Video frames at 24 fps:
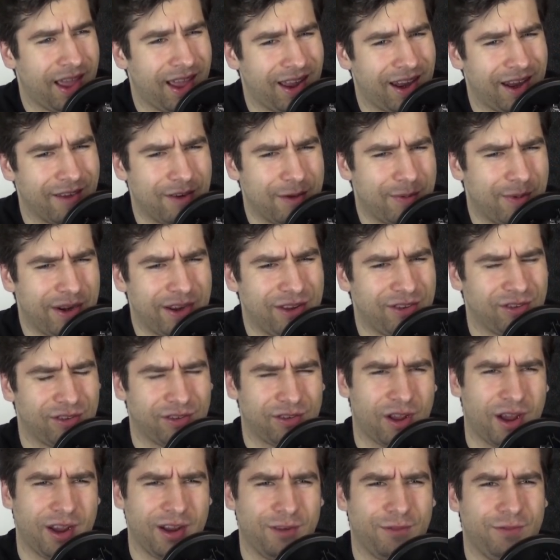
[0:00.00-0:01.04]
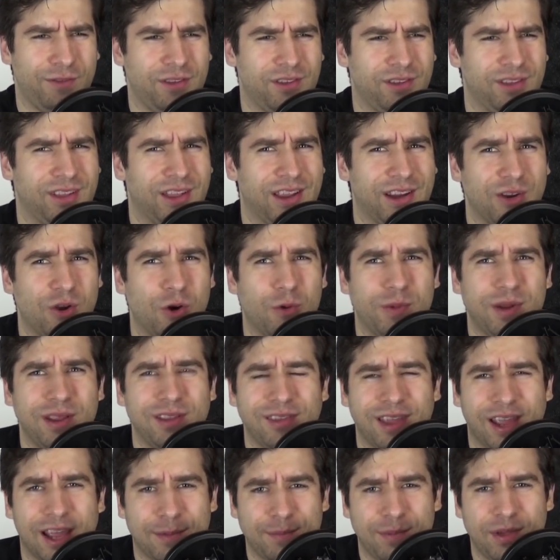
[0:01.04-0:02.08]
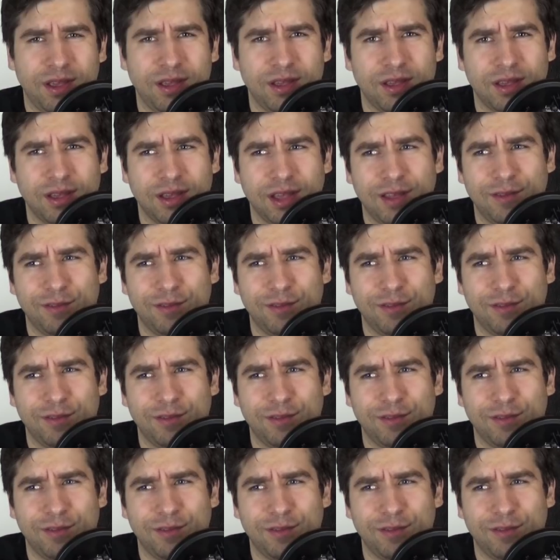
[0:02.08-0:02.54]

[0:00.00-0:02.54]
and everybody's just kind of feeling like nobody's happy.